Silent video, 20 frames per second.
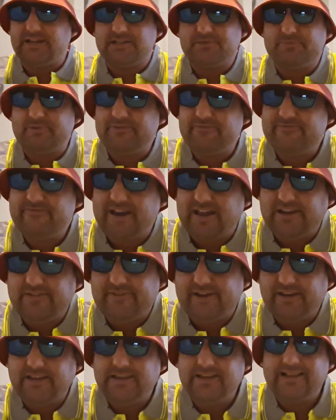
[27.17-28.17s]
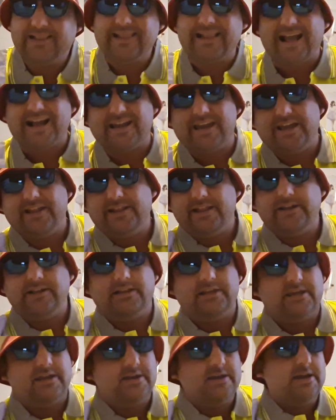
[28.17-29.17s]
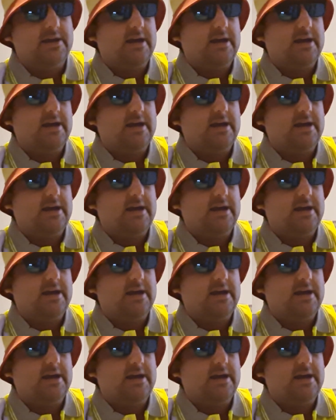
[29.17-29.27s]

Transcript: has been very, very lacking lately.